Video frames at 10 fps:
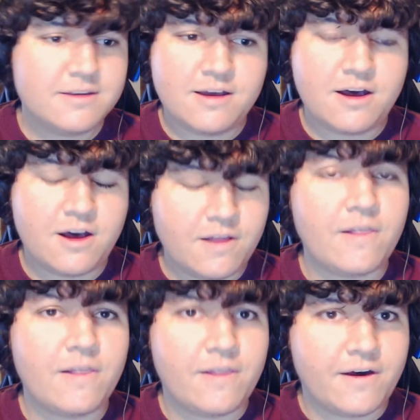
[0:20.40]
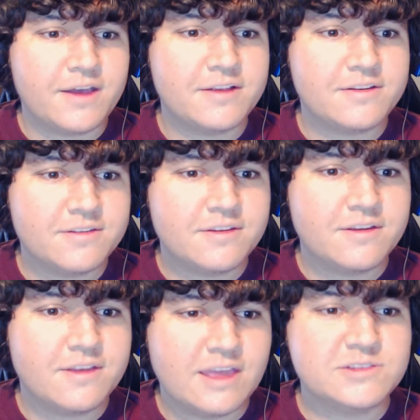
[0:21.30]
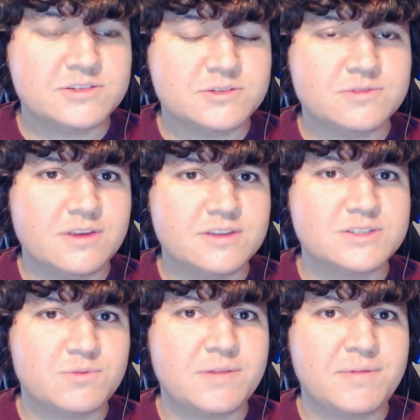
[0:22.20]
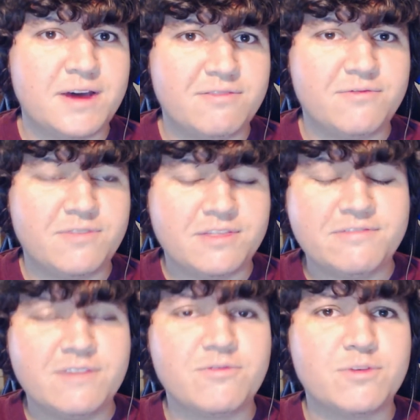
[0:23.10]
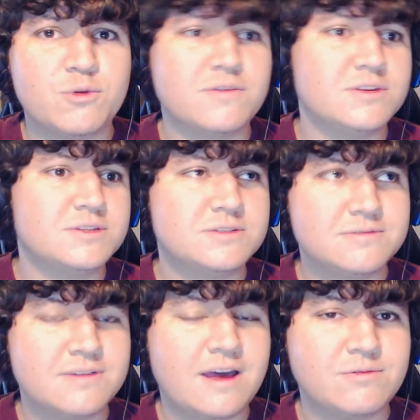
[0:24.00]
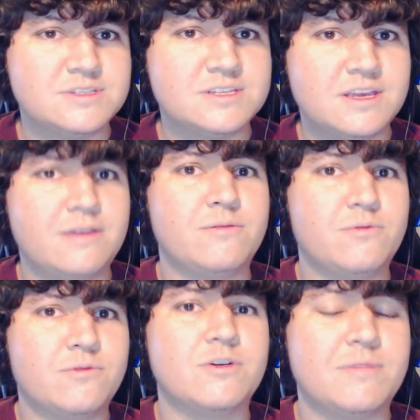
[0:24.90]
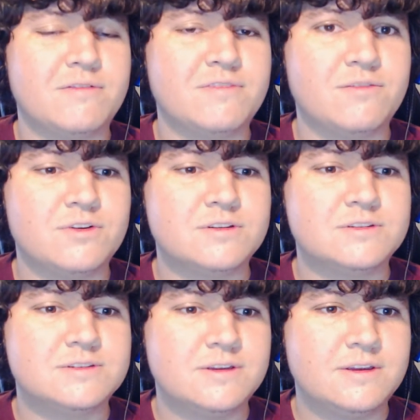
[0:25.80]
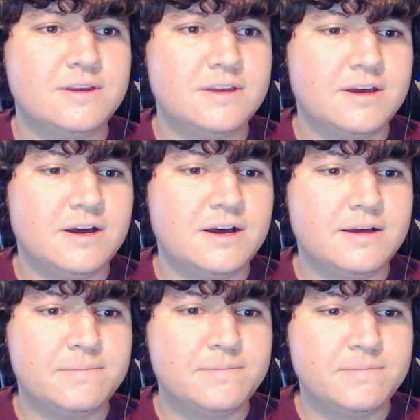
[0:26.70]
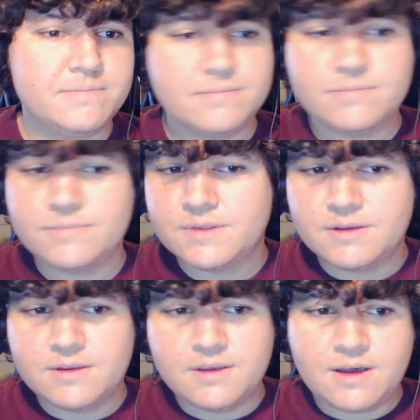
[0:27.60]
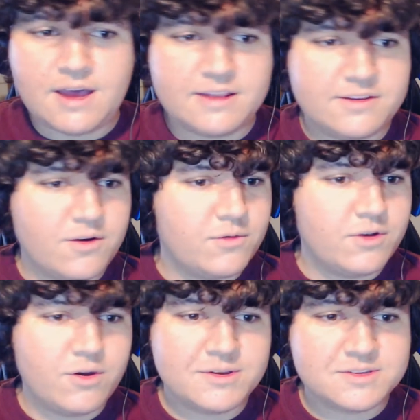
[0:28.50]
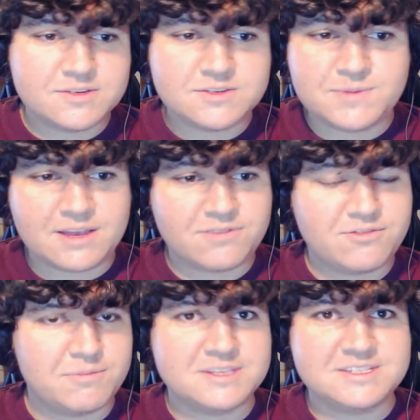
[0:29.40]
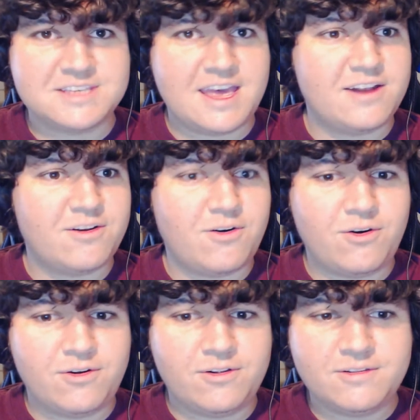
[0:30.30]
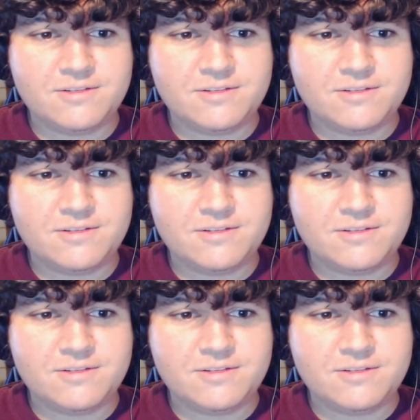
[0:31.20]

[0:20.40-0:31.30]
A lot. It's it's one of my favorite movies. I would say one of my favorites. Um I don't know what to expect from this at all.